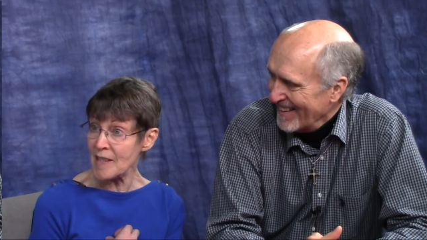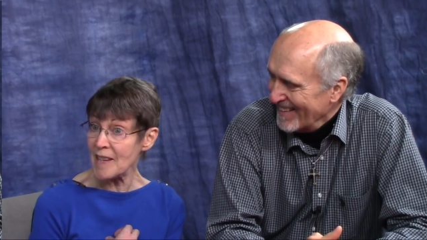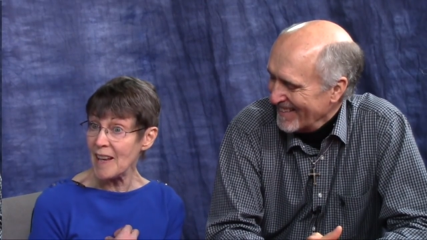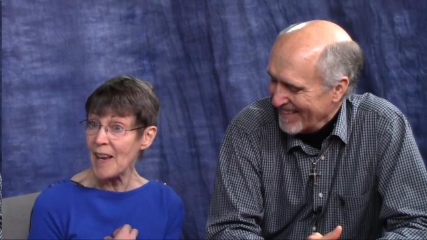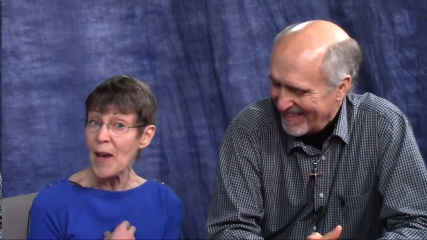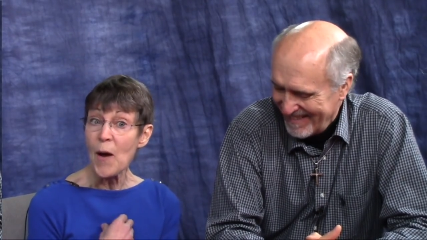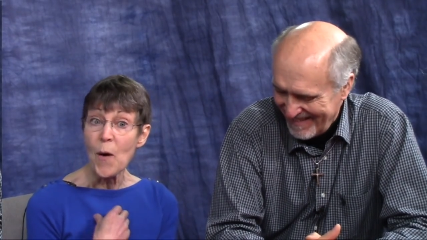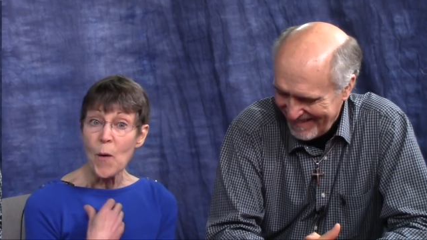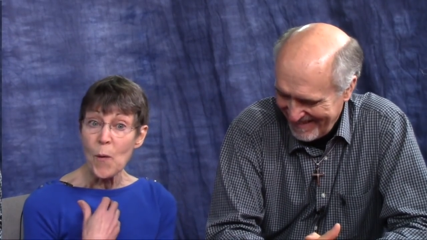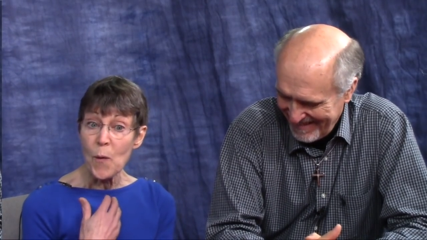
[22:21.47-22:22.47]
Speaker 1: yeah.
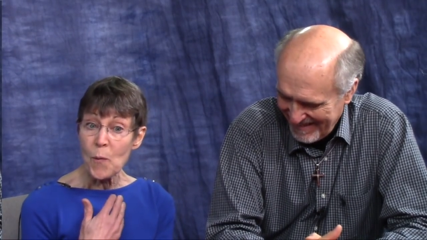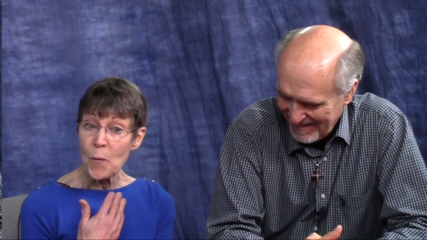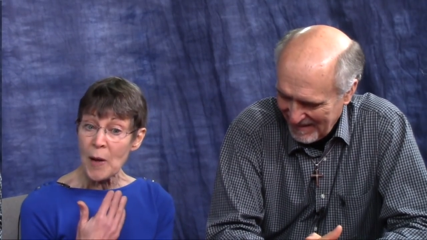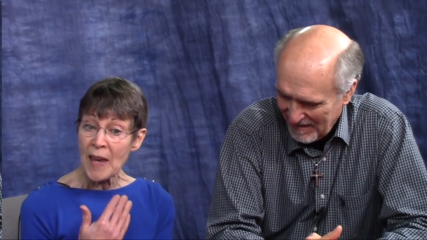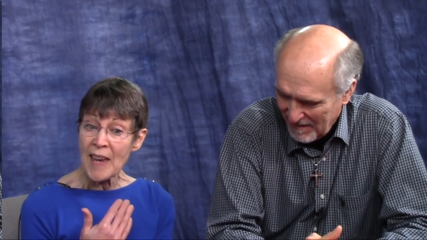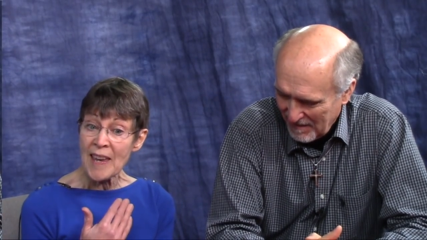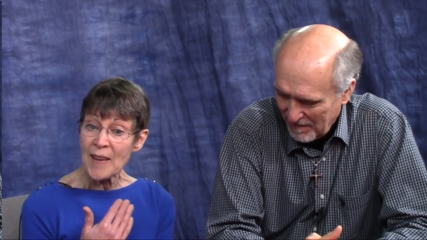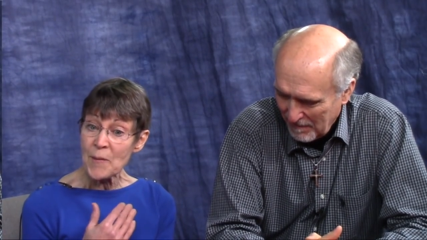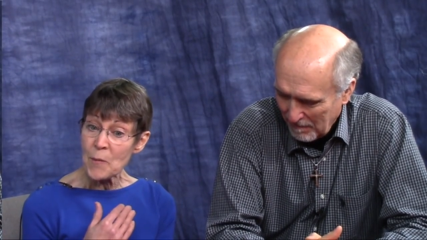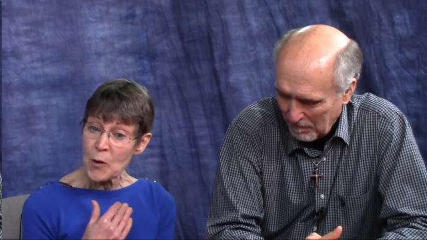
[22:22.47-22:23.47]

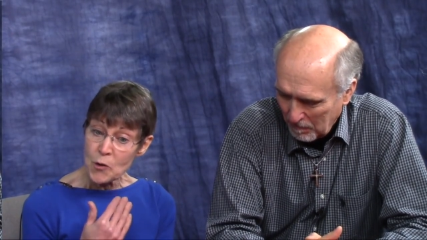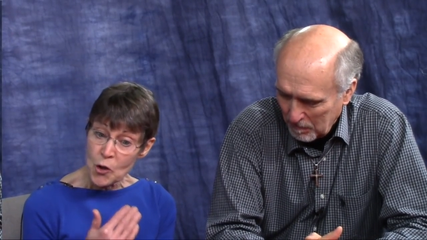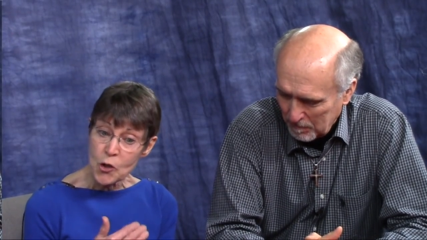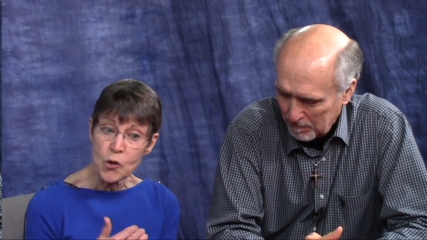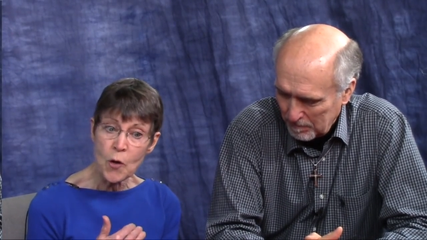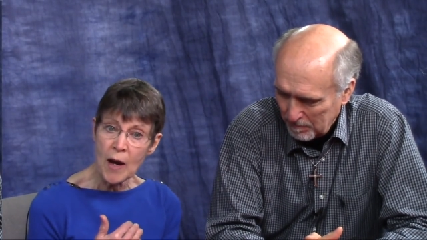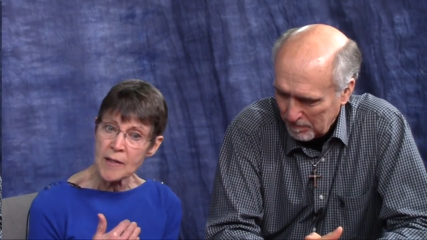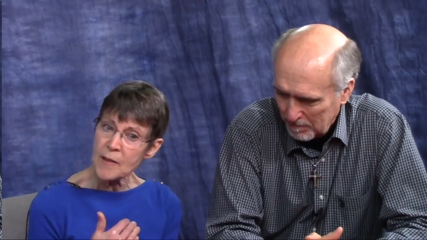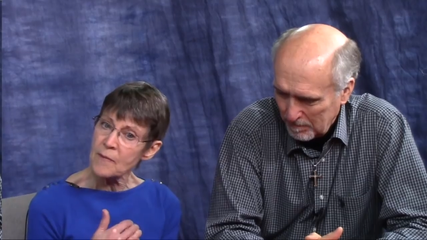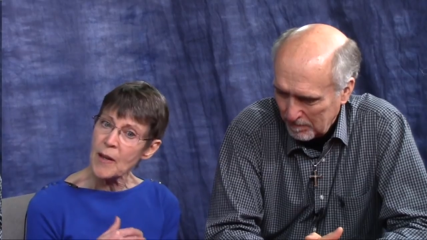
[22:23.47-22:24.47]
we were just
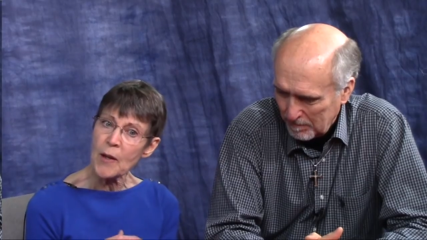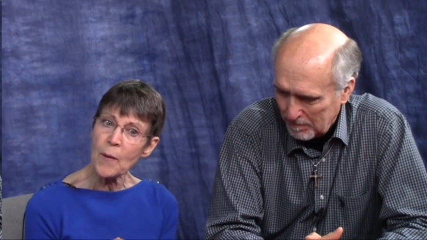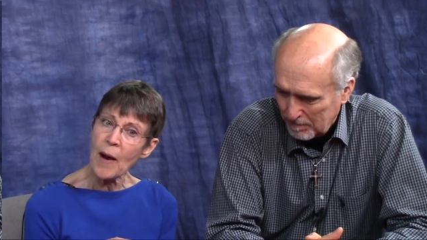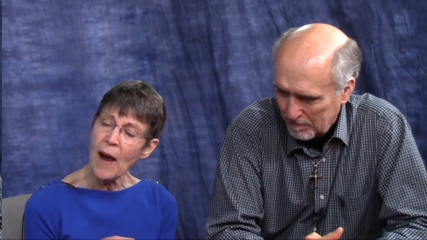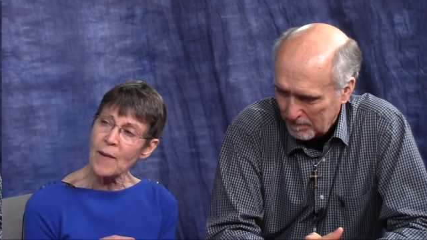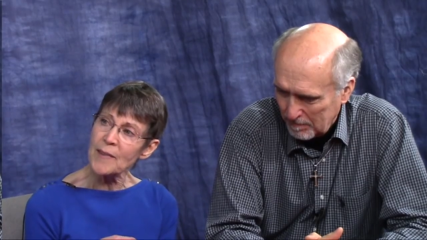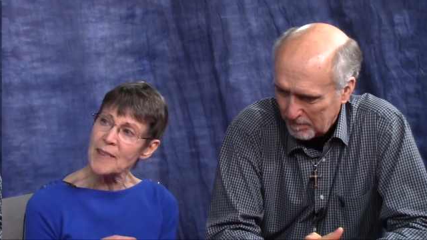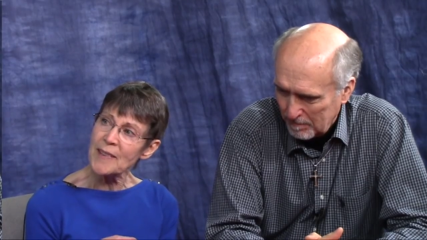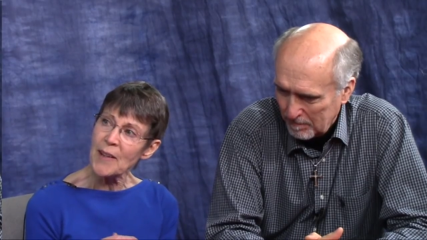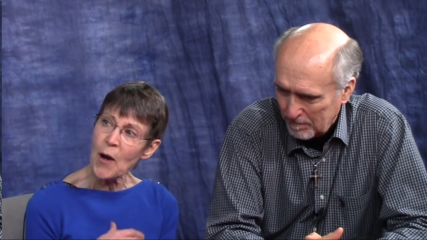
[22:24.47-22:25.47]
trying to figure
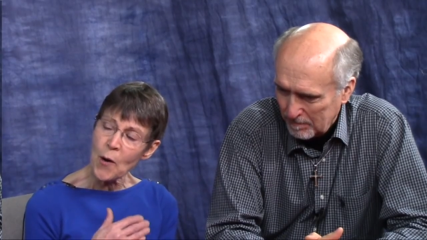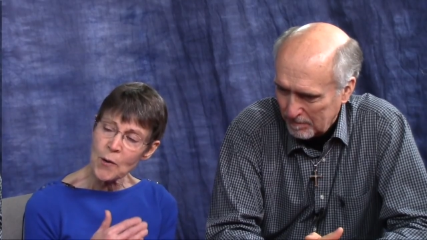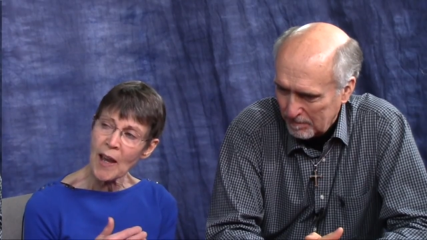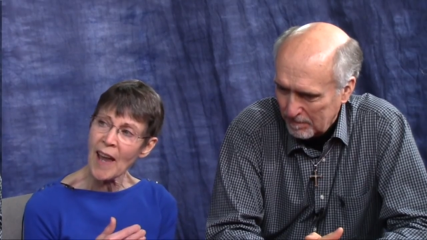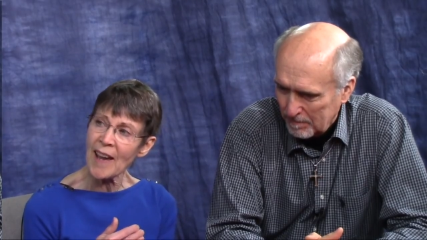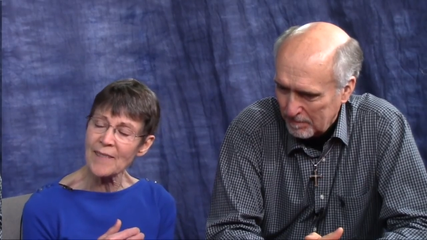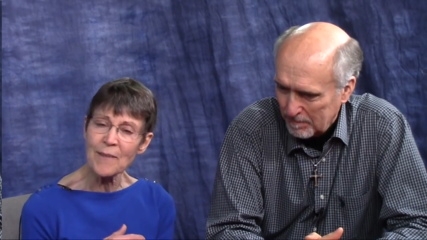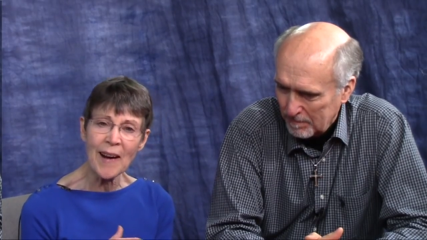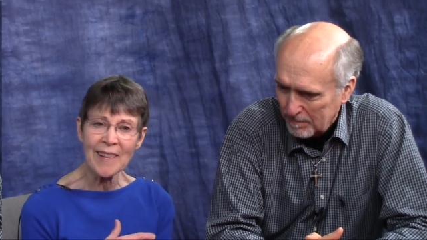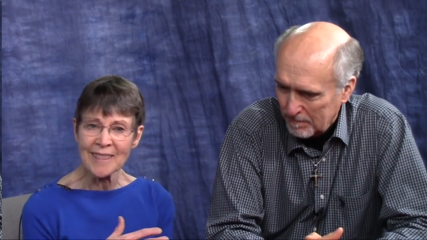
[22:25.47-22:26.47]
out, okay,
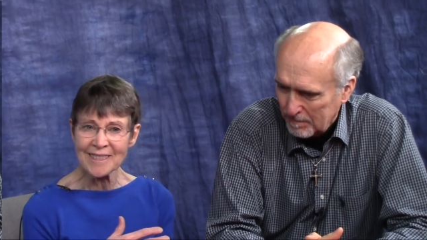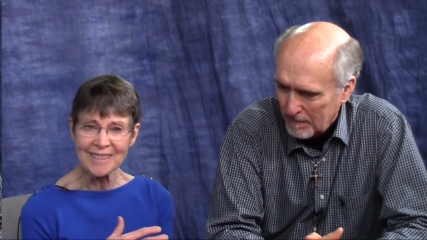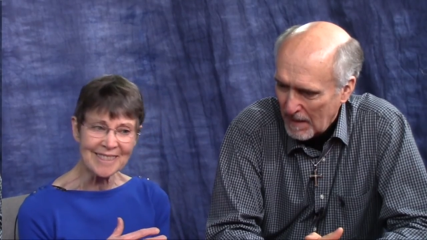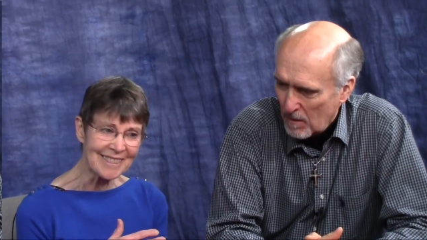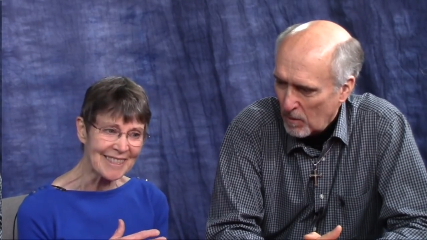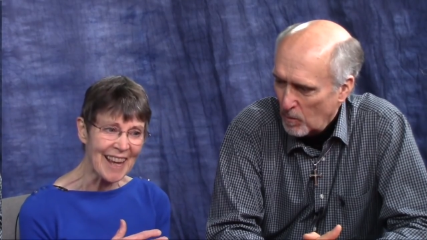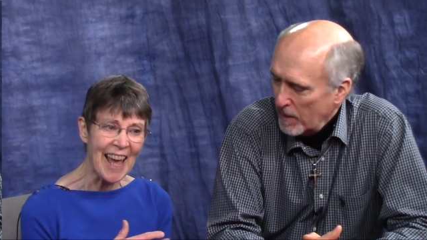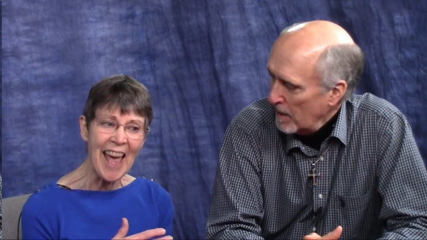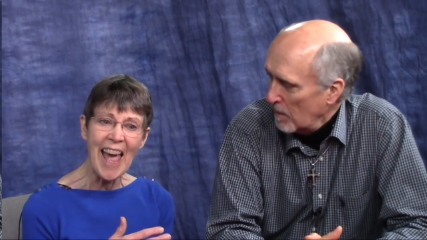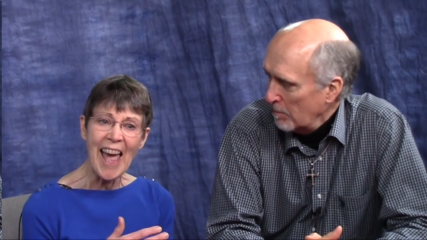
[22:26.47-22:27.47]
well,
Speaker 2: how can we
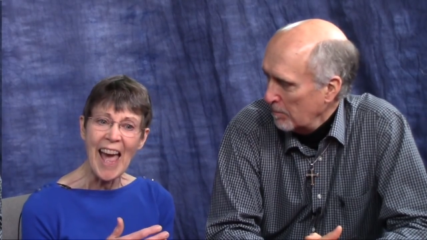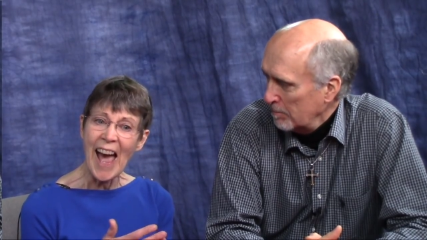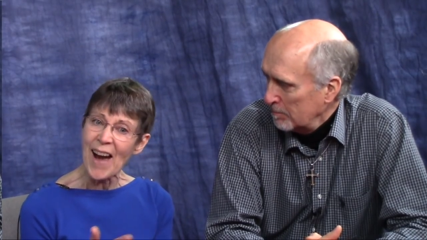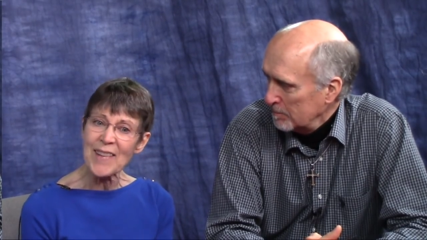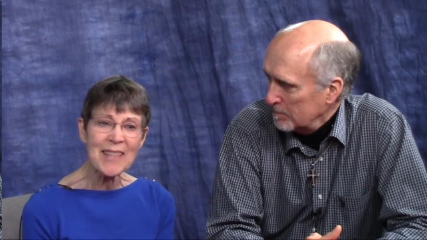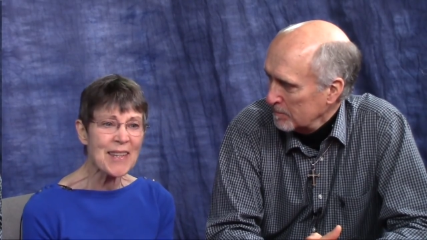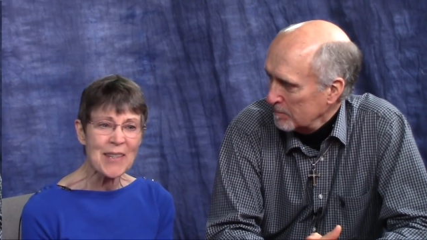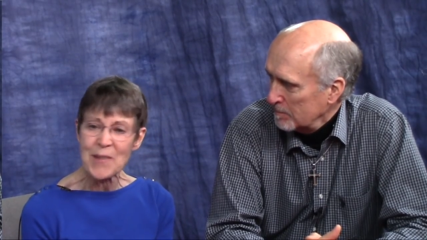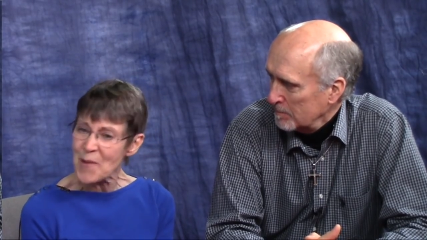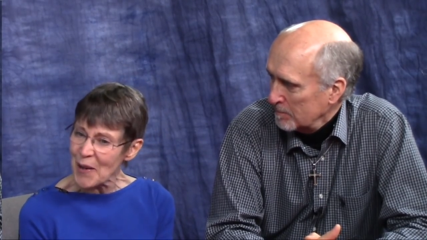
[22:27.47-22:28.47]
help?
Speaker 1: how does
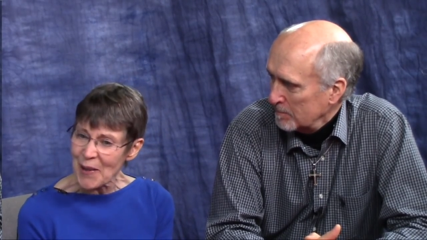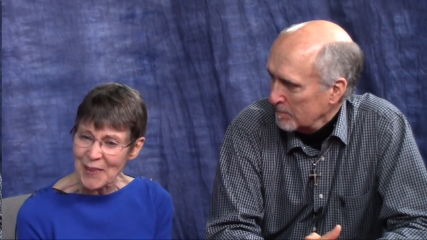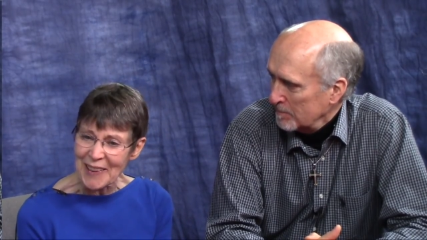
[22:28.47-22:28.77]
this work?